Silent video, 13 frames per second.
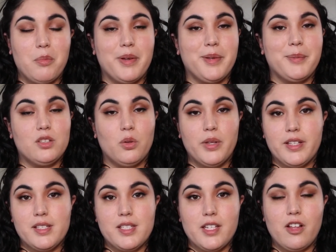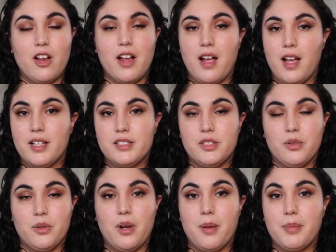but it's the only concealer I got,
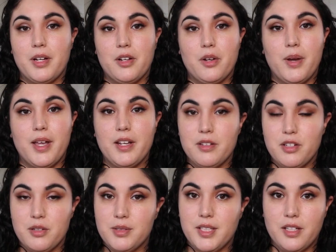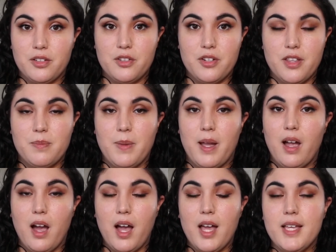so I'm gonna go ahead and use it underneath my
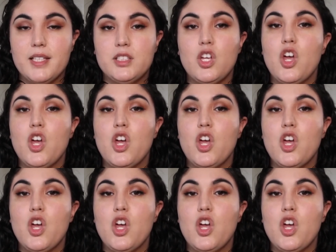eyes.